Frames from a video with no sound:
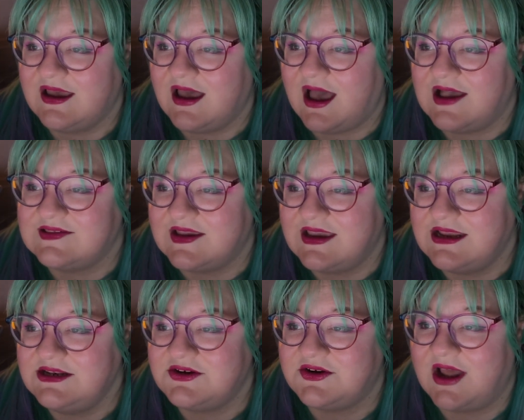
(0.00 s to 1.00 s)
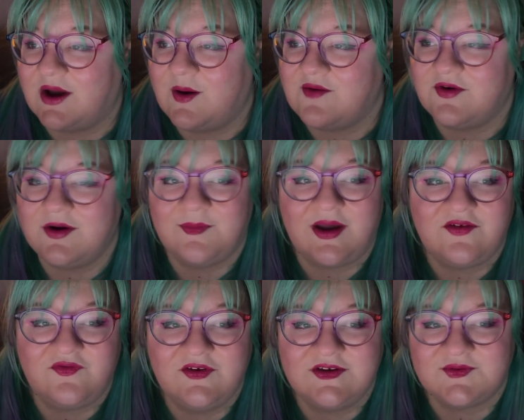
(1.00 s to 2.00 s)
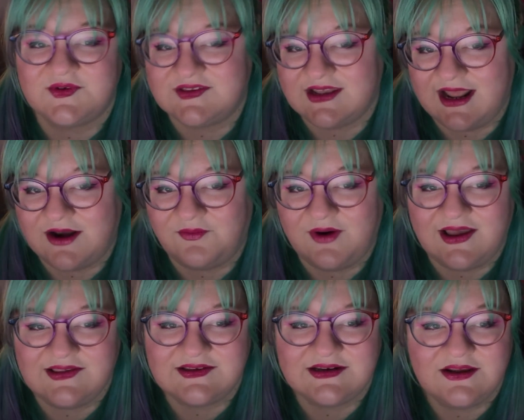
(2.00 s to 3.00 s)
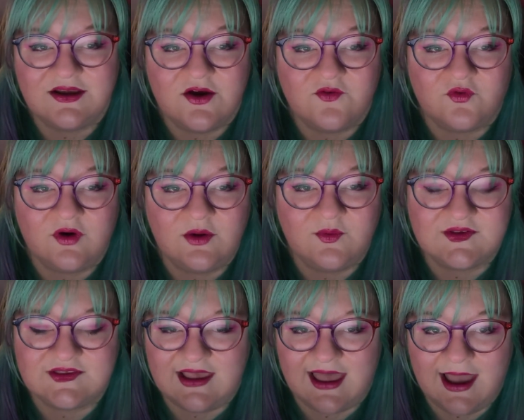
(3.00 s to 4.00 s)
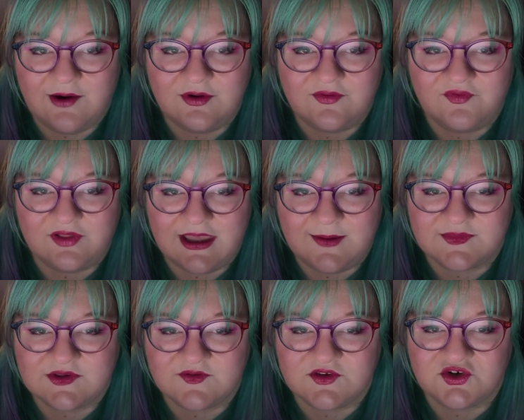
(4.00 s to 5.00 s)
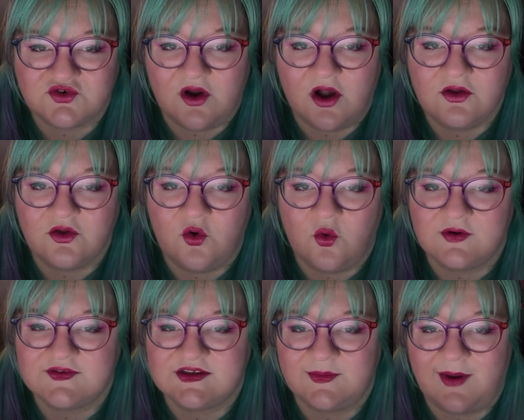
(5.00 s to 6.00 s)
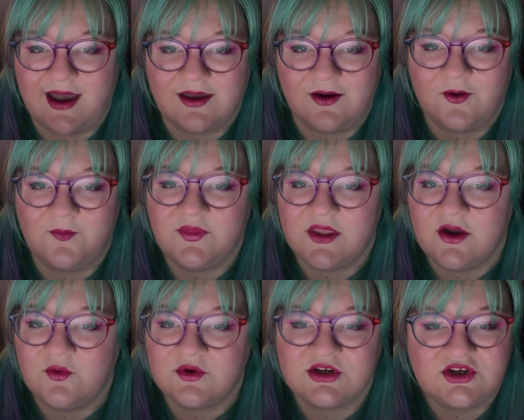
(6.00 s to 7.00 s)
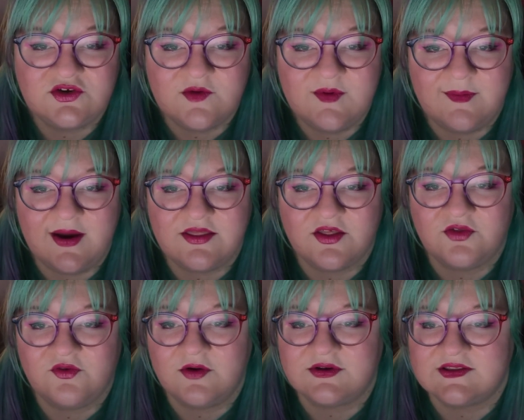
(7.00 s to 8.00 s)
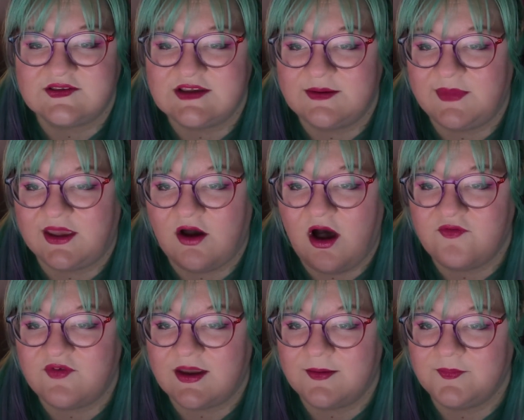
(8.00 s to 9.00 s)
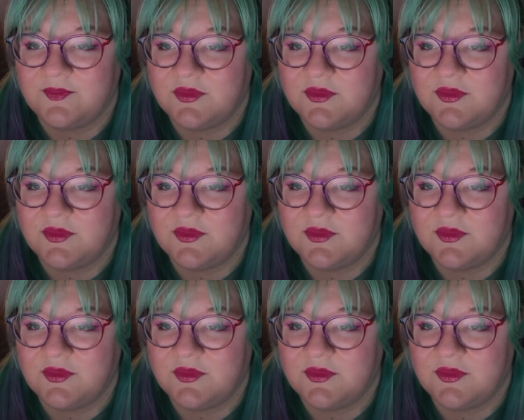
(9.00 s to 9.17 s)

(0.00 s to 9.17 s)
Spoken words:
As I entered, however, my fears were set at rest, for it was the acrid flames of strong, coarse tobacco which took me by the throat and set me coughing.